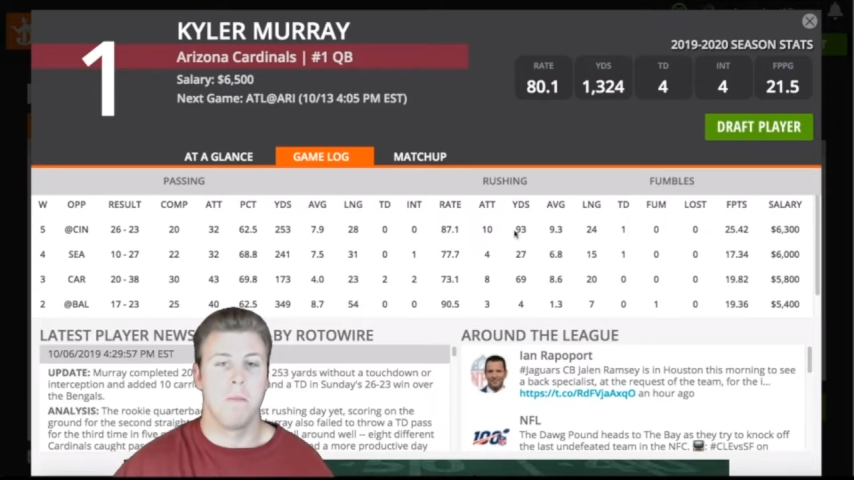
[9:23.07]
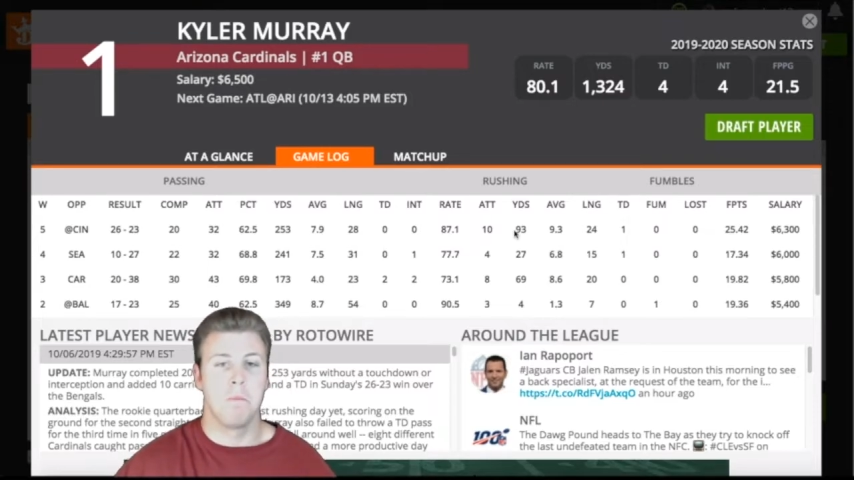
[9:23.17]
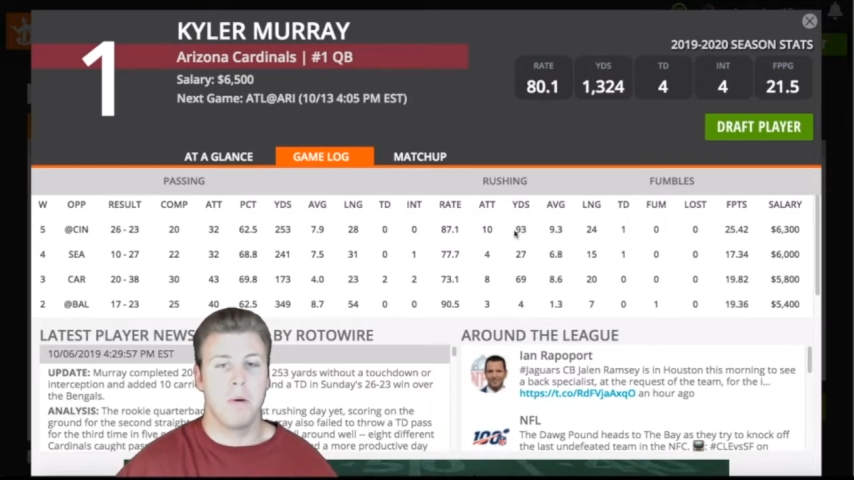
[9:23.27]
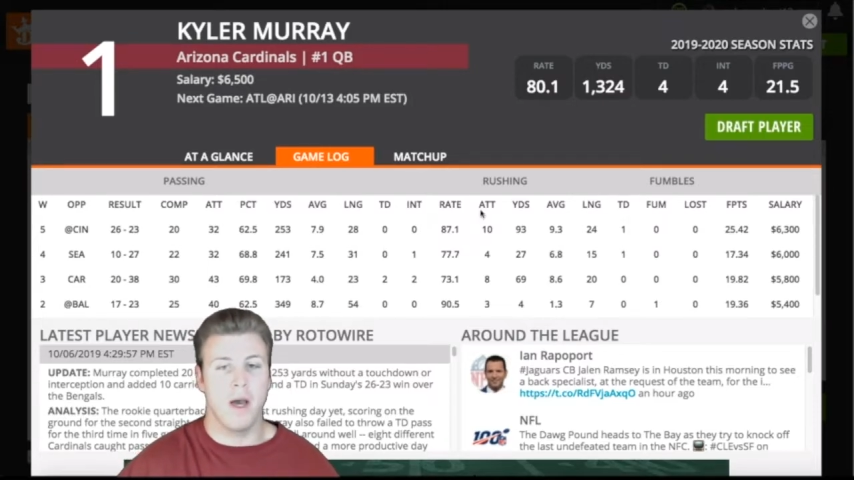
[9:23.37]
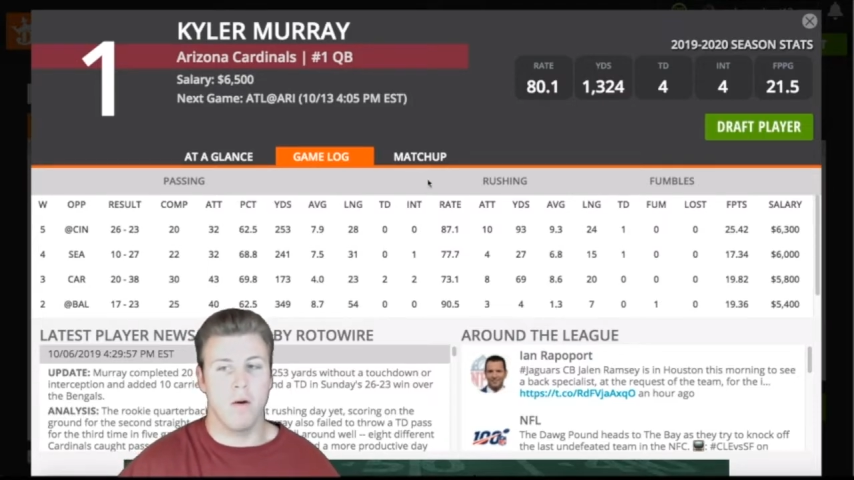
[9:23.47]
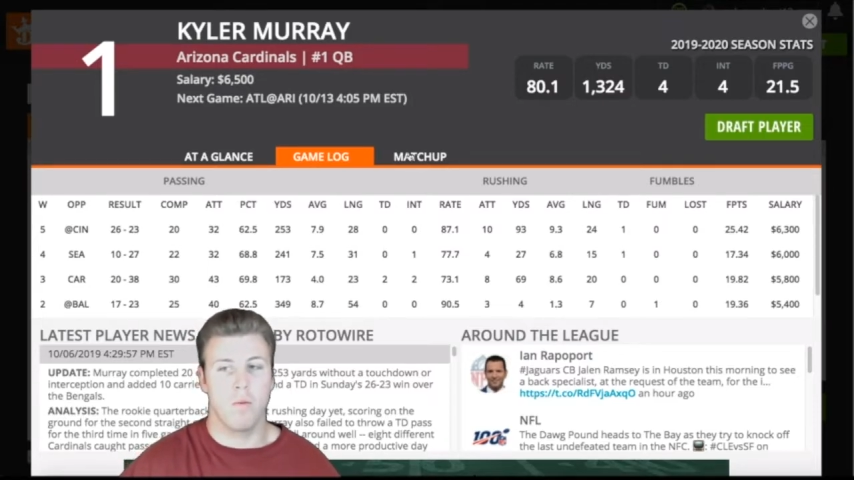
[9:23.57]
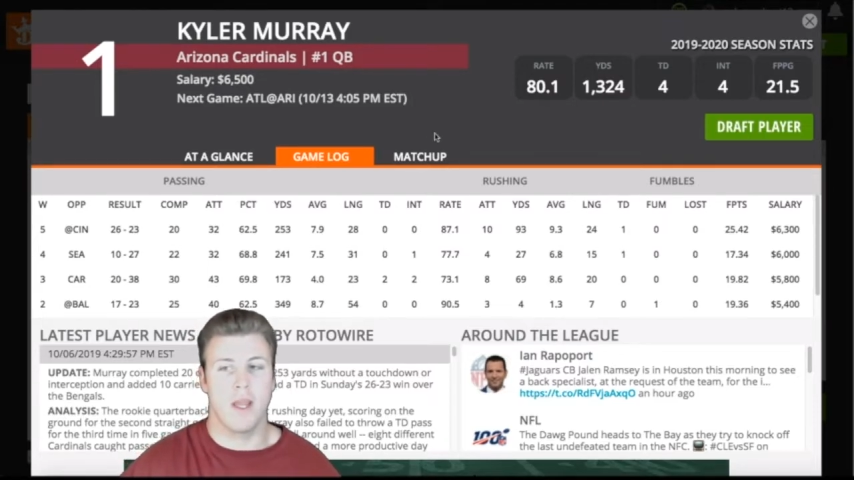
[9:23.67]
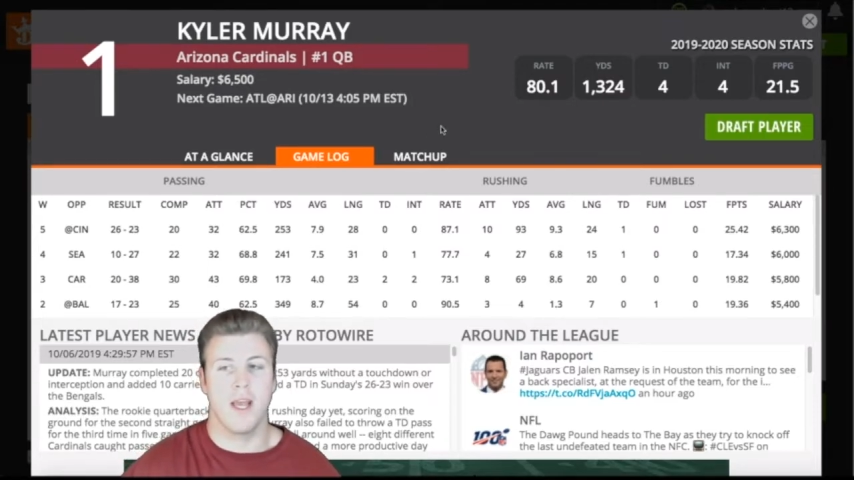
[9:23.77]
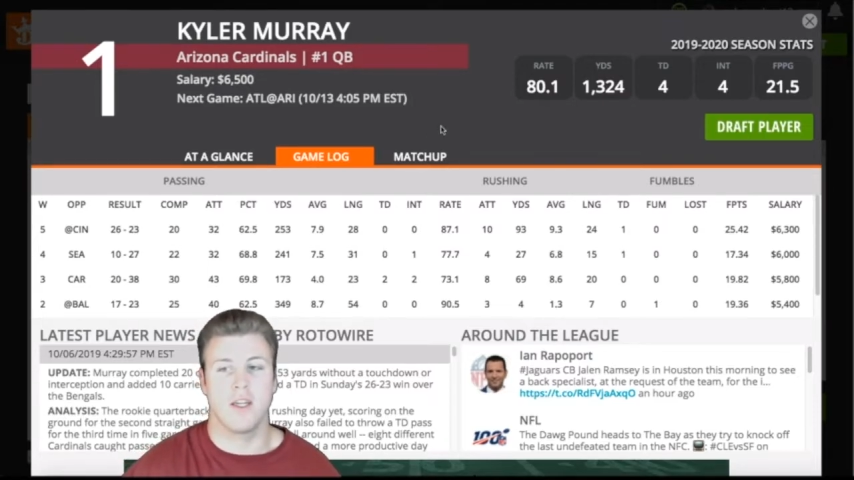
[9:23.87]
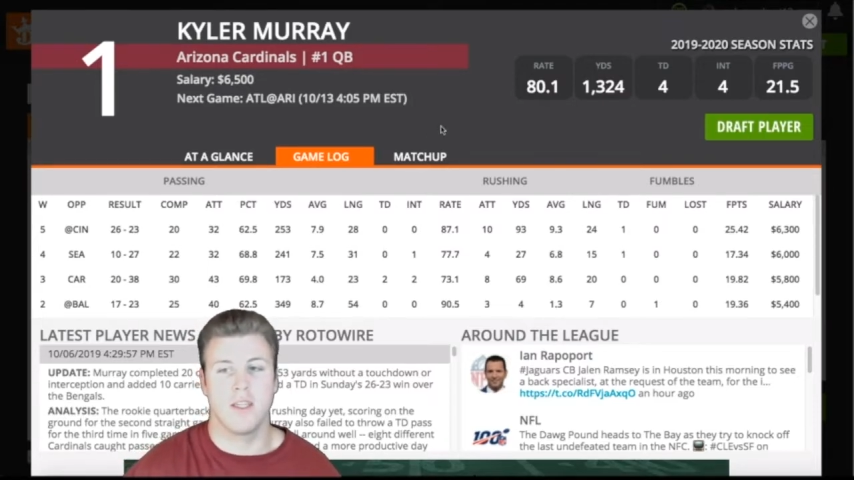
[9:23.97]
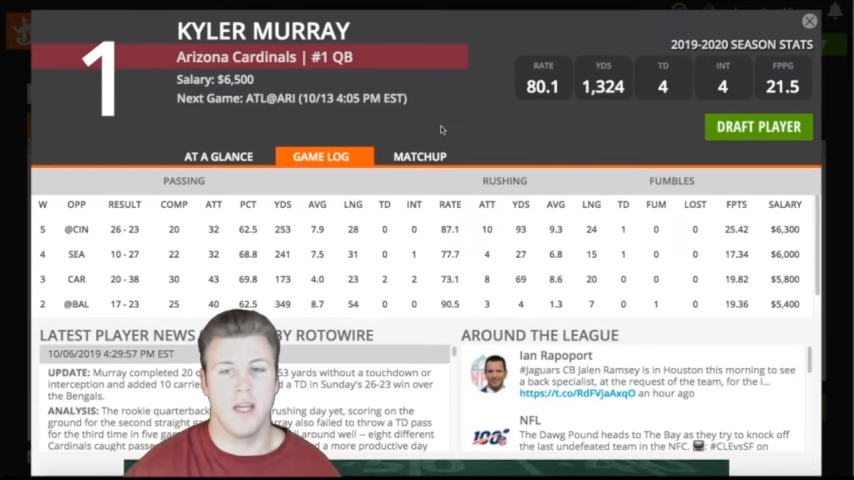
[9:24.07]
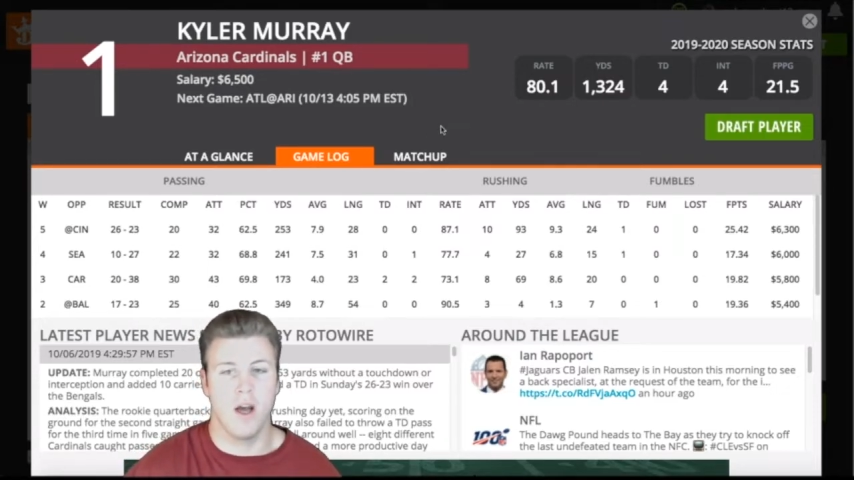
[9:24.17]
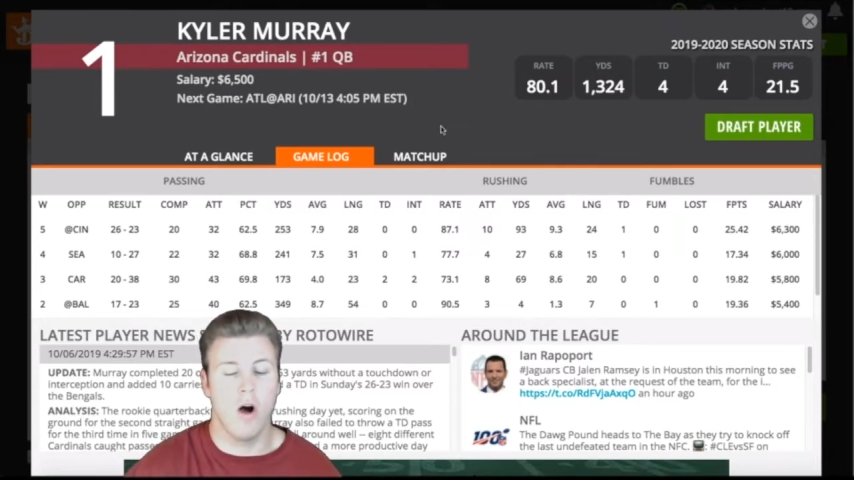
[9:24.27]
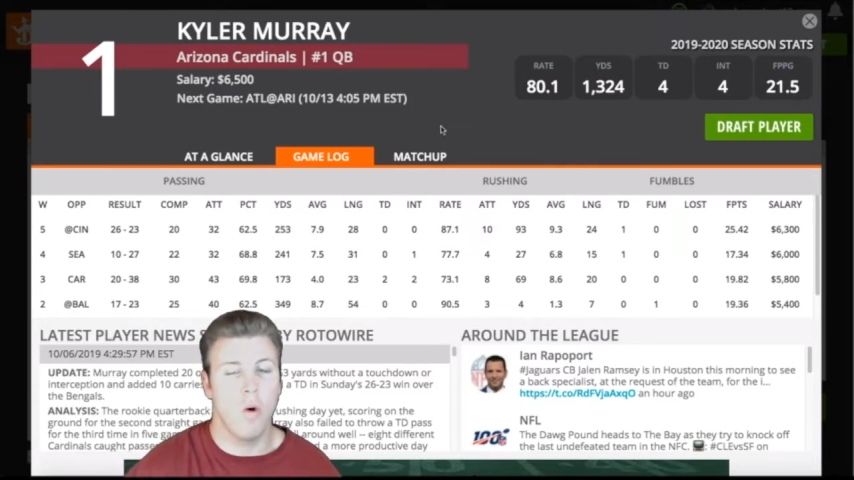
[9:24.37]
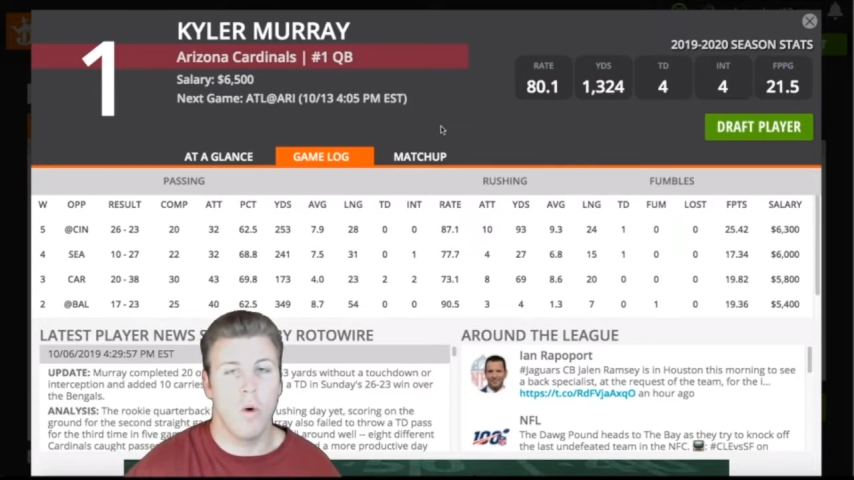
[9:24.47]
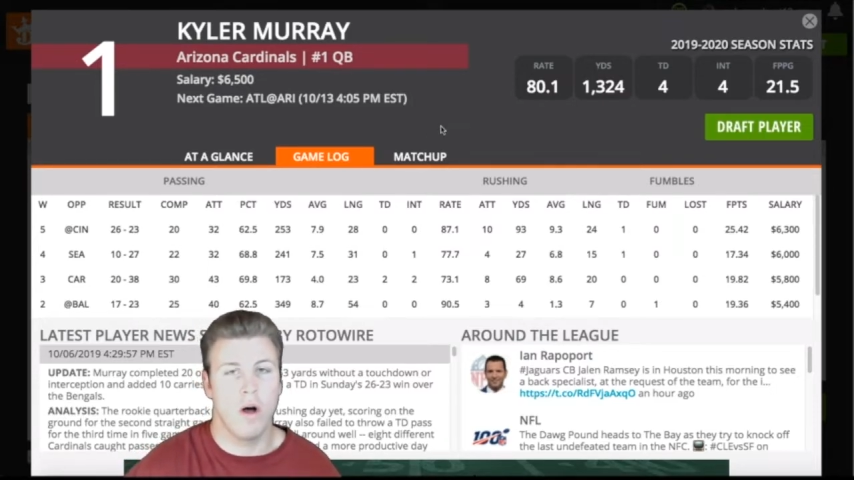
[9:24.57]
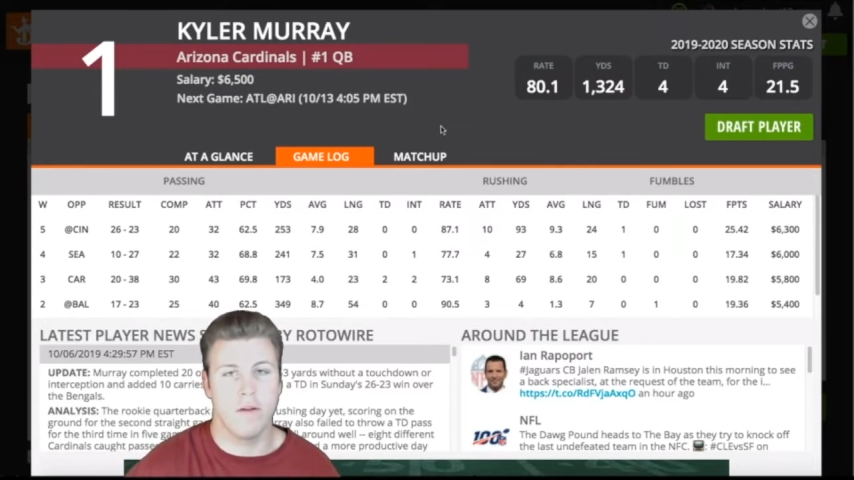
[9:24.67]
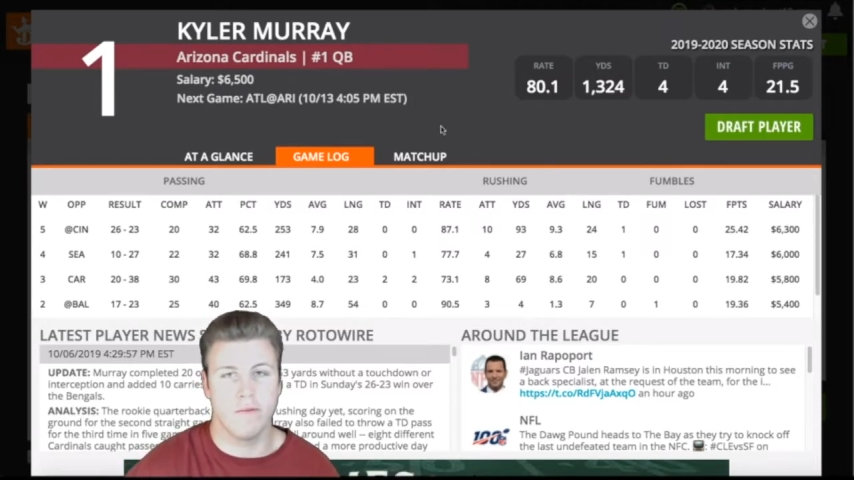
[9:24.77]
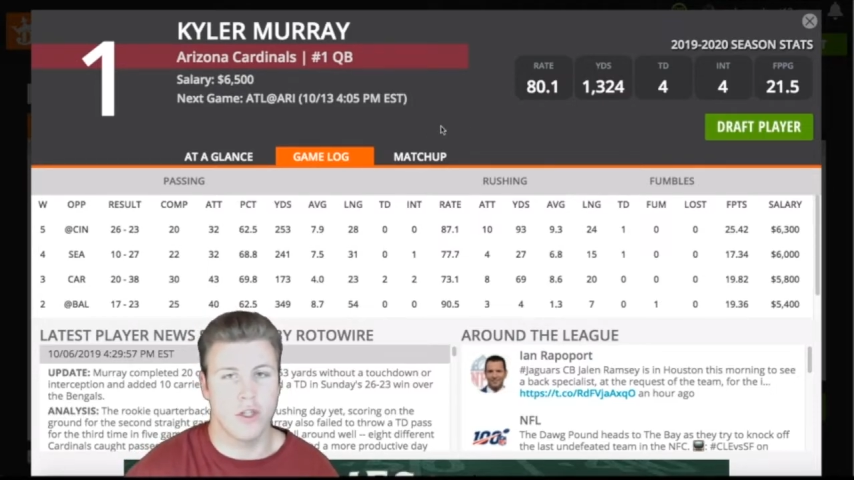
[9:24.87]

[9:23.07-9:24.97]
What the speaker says: But we can't just say, oh, well,